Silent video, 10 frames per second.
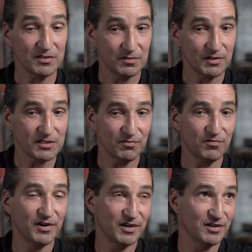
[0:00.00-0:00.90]
That's a
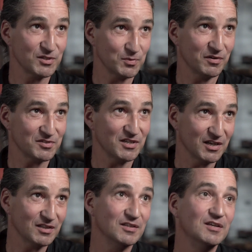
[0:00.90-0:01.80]
very nice way of
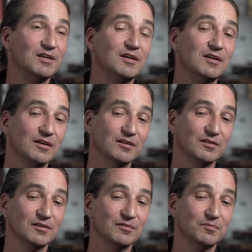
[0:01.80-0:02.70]
saying it.
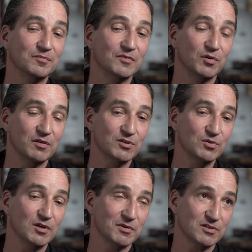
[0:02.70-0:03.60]
And even
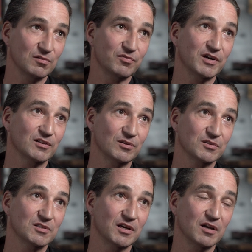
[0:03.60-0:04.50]
two-dimensional
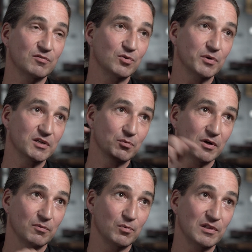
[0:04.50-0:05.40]
fractals, I have no idea
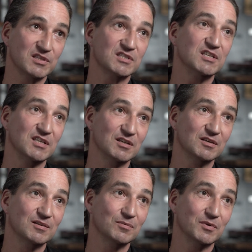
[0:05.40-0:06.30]
what I will see
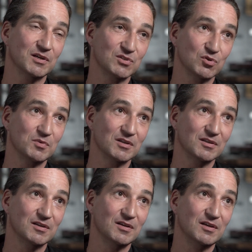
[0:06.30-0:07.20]
when I zoom in.